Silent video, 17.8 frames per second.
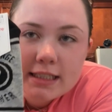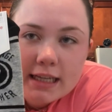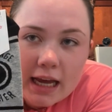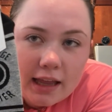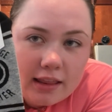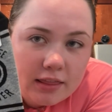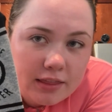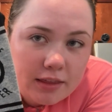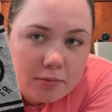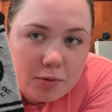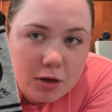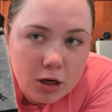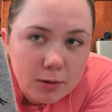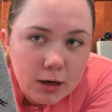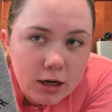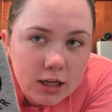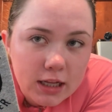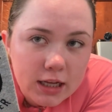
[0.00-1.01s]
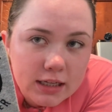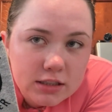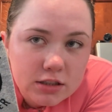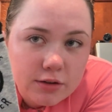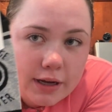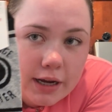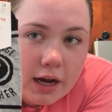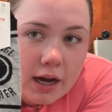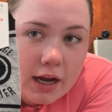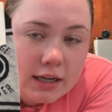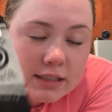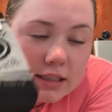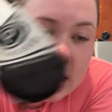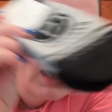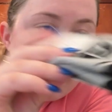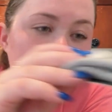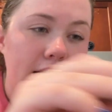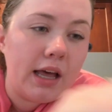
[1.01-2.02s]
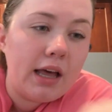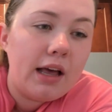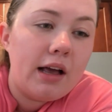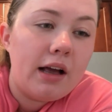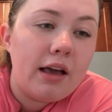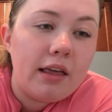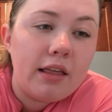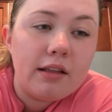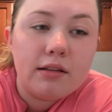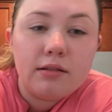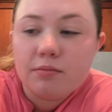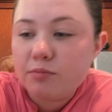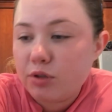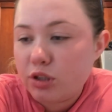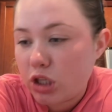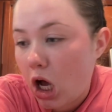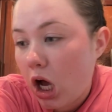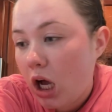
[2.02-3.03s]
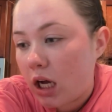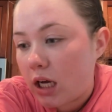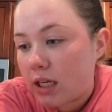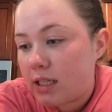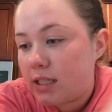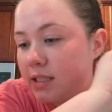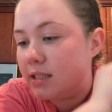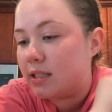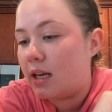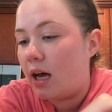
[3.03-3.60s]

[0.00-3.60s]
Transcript: 10th Pura class, so I got socks.